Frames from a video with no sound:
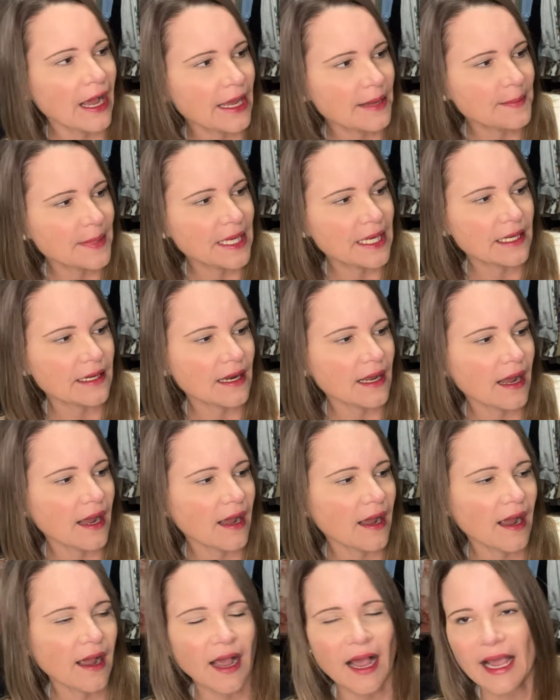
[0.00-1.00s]
I mean,
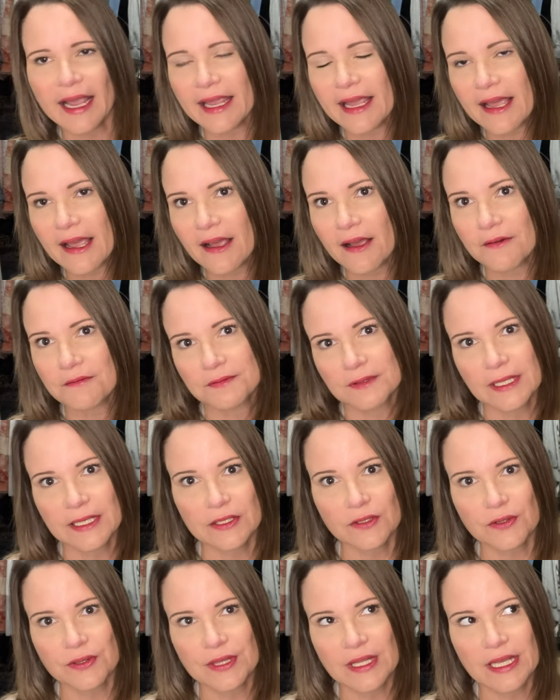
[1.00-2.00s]
I have
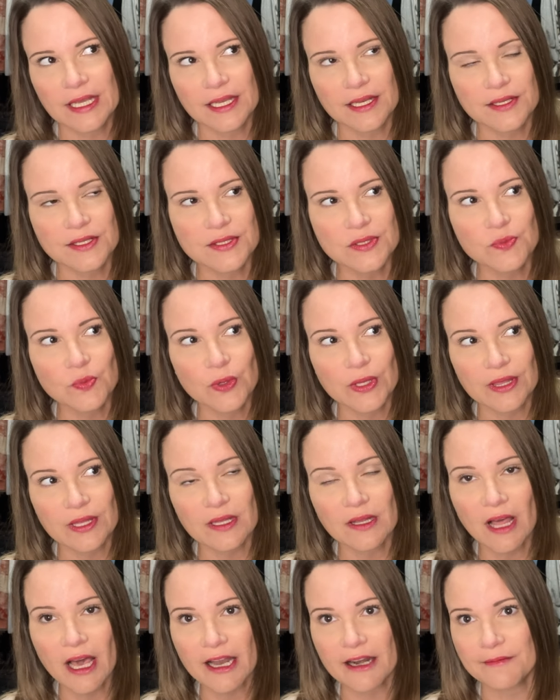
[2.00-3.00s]
little things with a
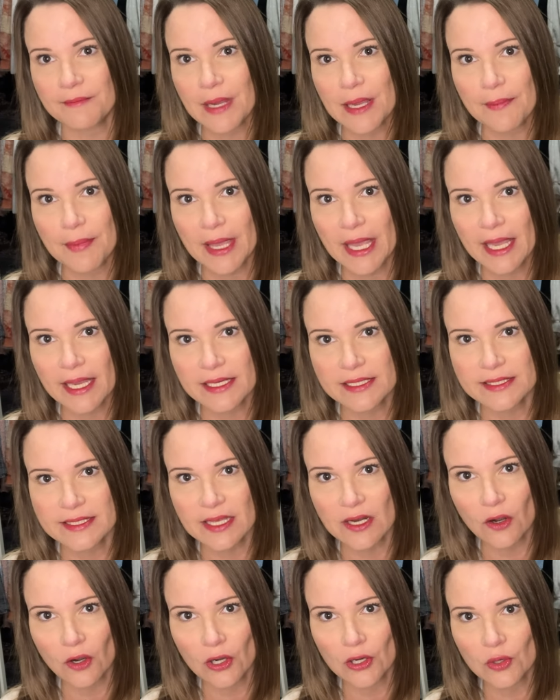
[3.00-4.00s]
lot of my bags
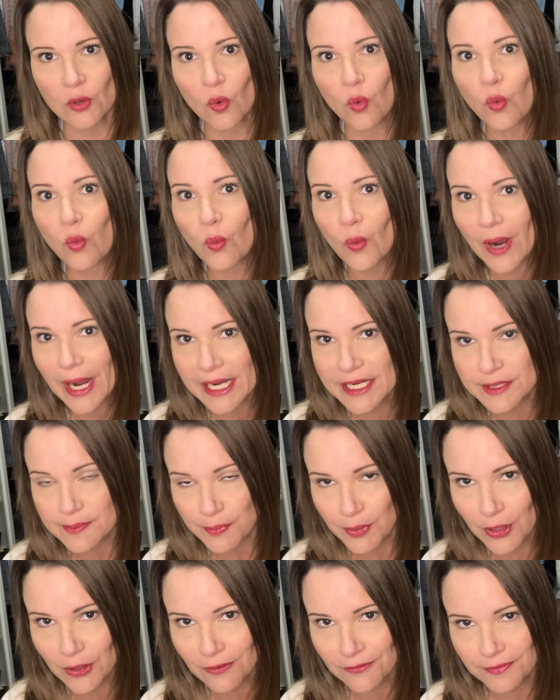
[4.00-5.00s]
that aren't quite
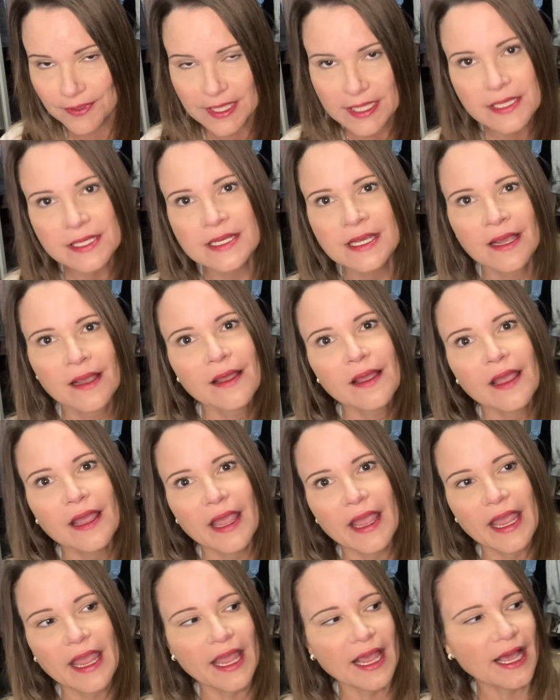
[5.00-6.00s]
perfect,
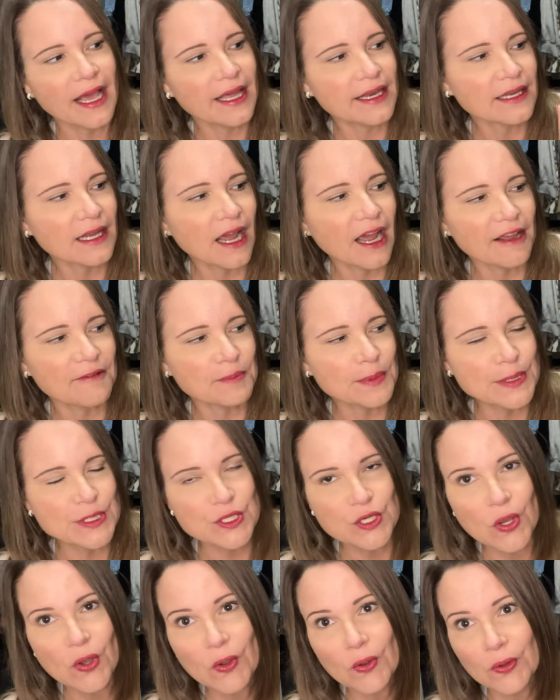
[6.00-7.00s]
and I've been
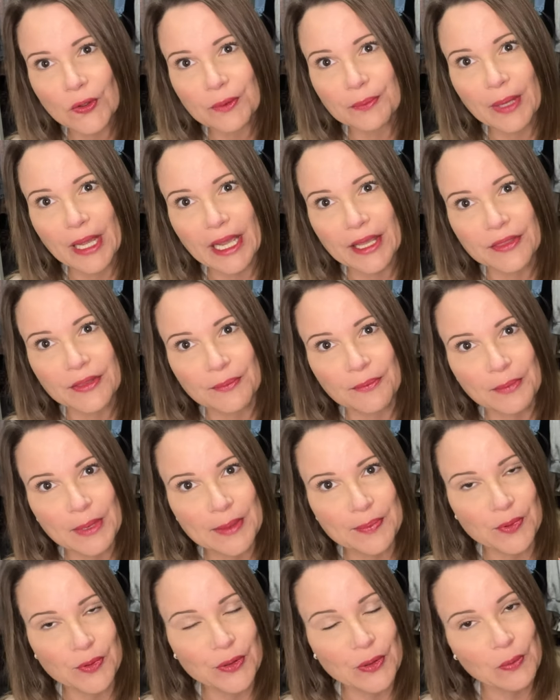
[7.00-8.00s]
told by the
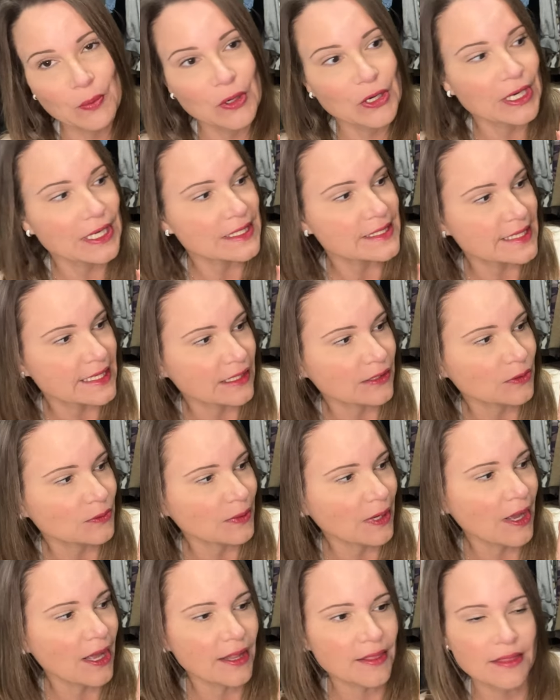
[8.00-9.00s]
people that work at Saint
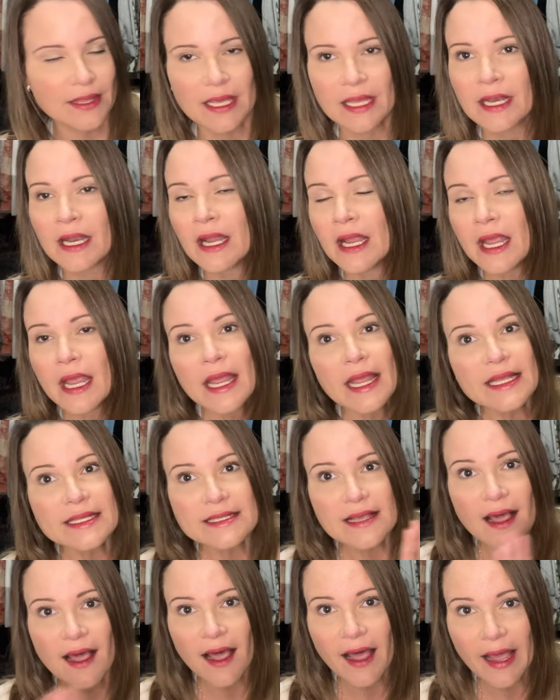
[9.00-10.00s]
Laurent that it's
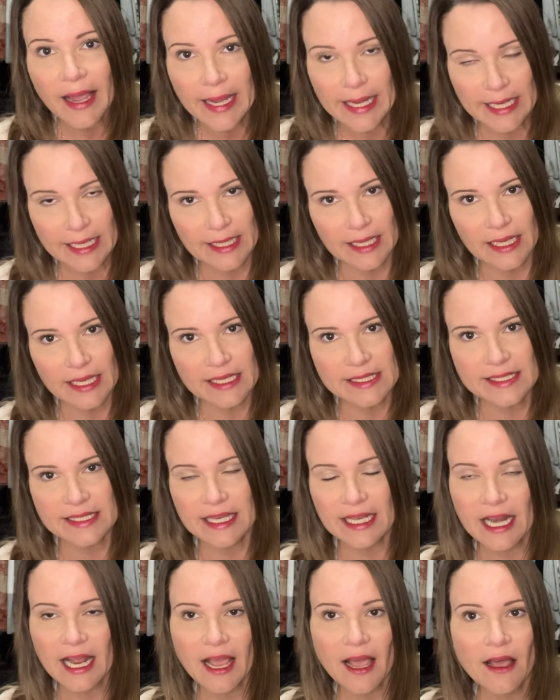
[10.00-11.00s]
a hide. It's
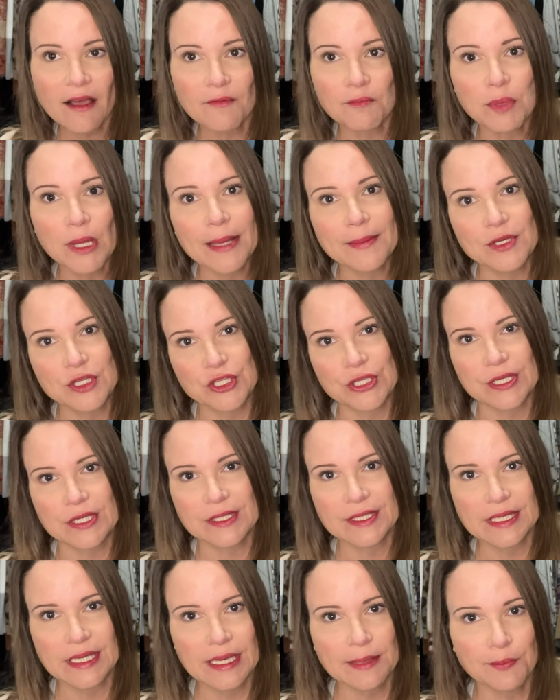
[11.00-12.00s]
gonna have
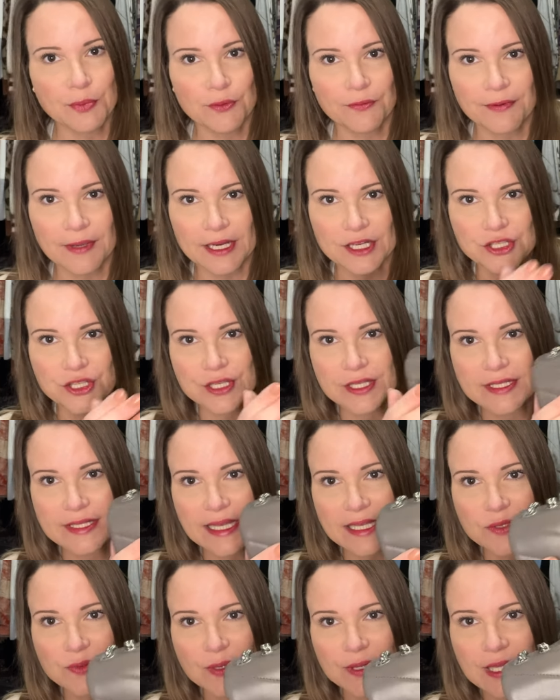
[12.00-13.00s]
blemishes and imperfections.
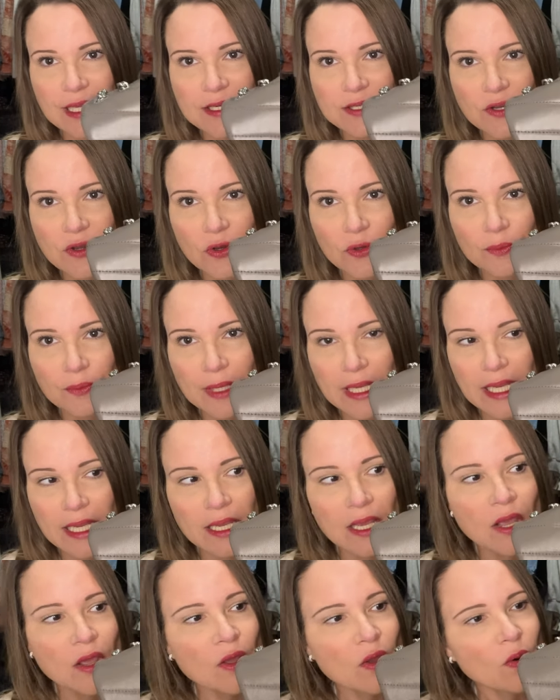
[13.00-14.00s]
That's what they told me
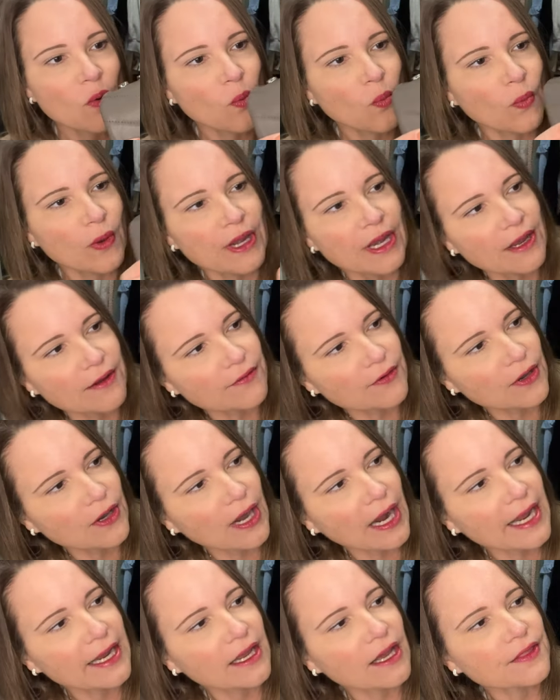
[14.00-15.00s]
whenever
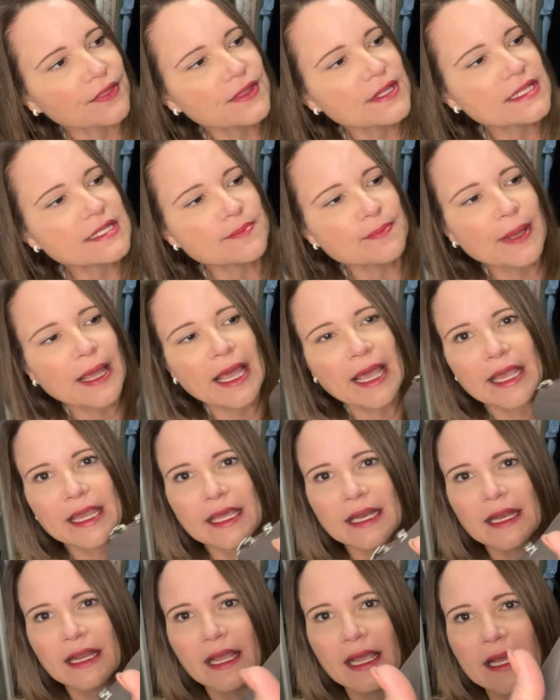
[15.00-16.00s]
I got this bag,
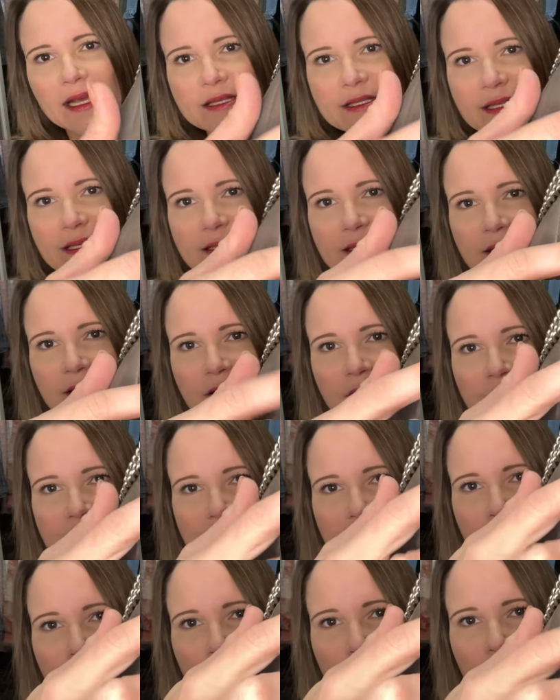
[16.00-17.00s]
and it has this little
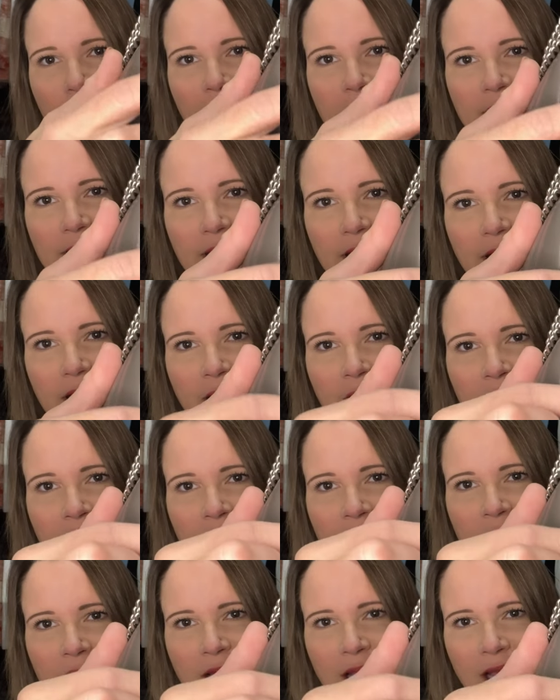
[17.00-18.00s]
dimple right there.
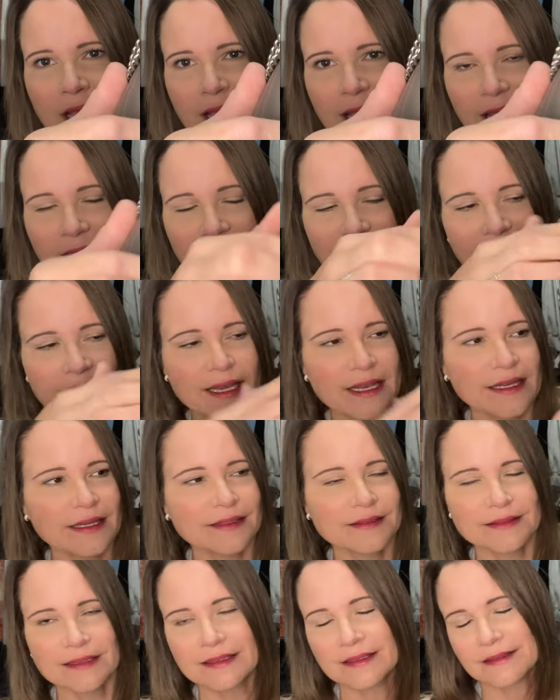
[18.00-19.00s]
And
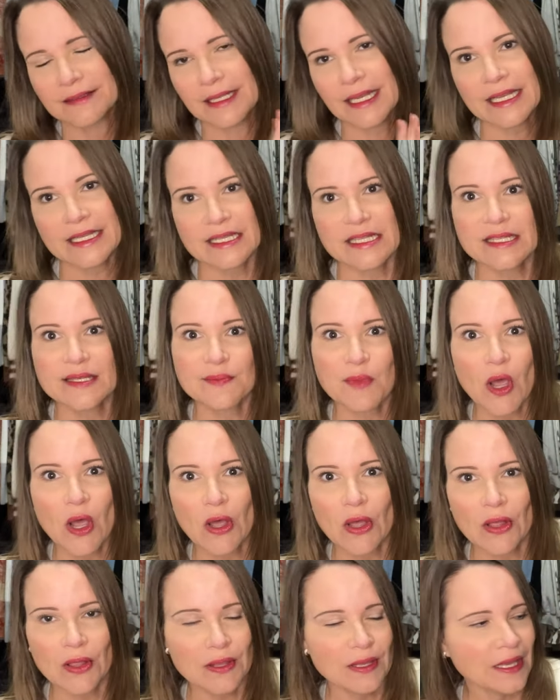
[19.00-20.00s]
it's
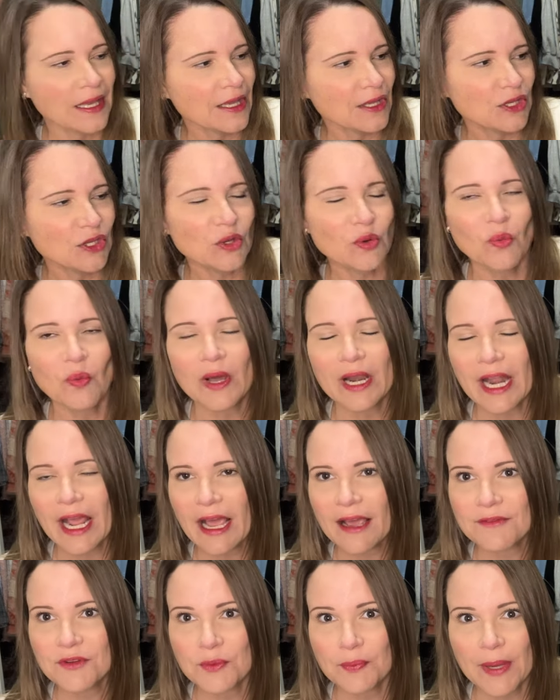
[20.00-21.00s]
small. You want to
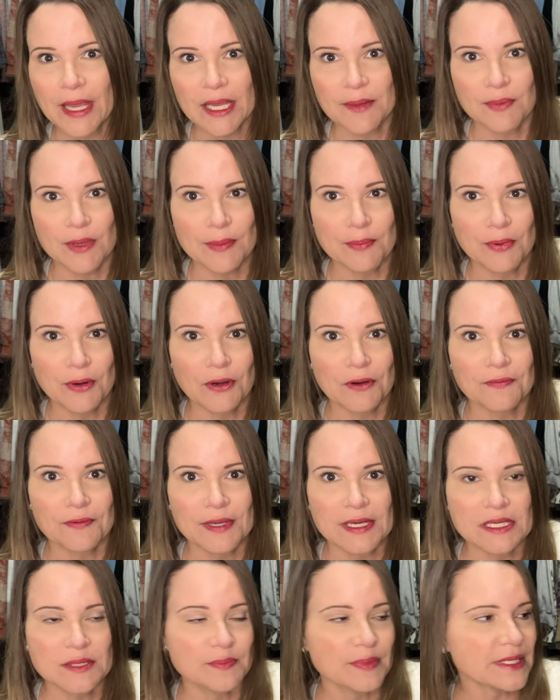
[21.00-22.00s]
have your bag be
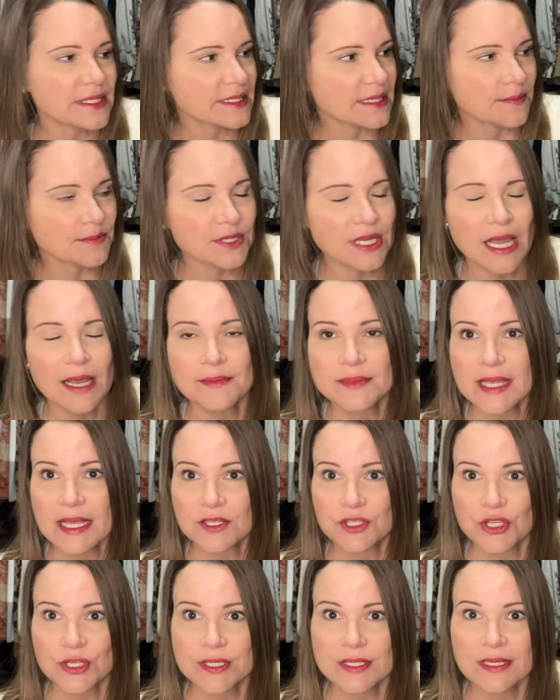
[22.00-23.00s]
perfect, but sometimes
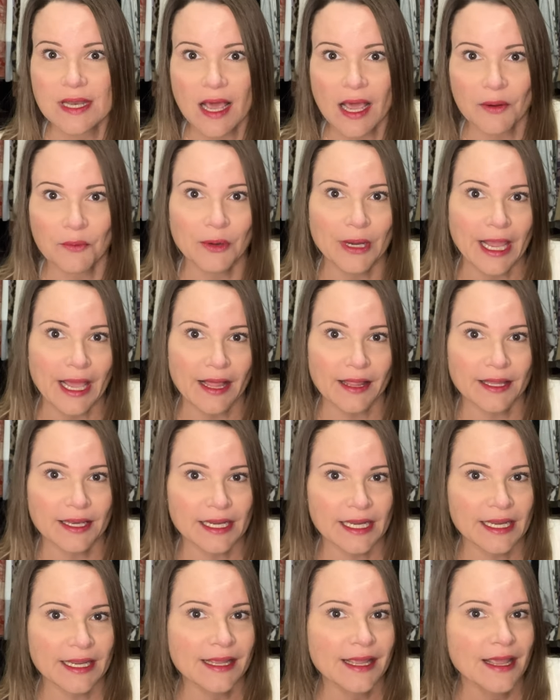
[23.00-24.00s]
that's just not
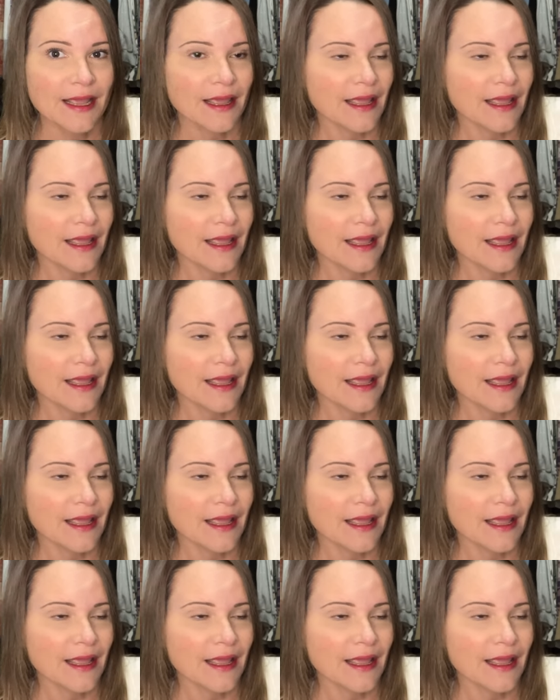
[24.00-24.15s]
reality.